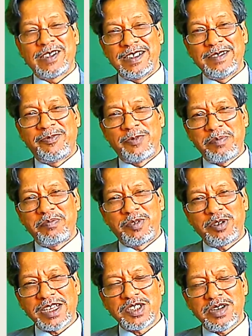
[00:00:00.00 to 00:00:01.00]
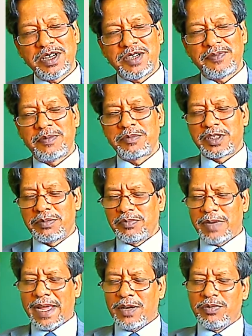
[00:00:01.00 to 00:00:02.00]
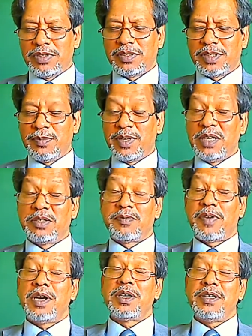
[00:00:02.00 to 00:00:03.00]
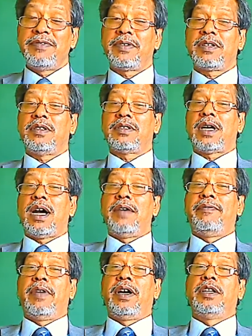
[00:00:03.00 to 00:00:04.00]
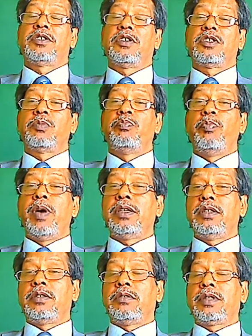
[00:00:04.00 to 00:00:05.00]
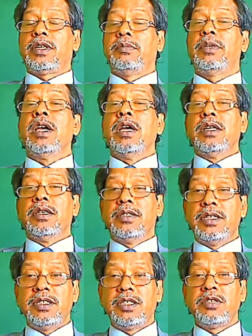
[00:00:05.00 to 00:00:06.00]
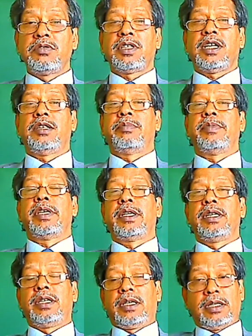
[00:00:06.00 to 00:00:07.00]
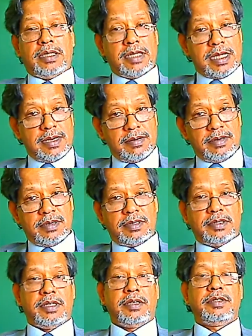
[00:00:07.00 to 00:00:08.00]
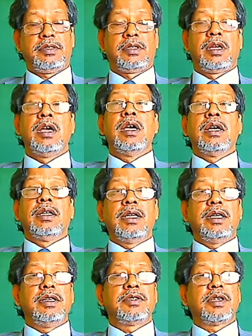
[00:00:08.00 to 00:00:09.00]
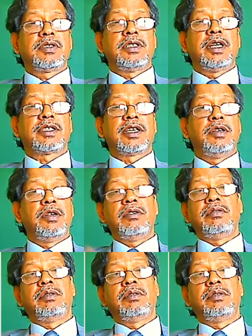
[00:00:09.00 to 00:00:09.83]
From translated from some languages, it becomes very difficult. I find it's better to tell me, did you tell me then this? Then he says yes and no.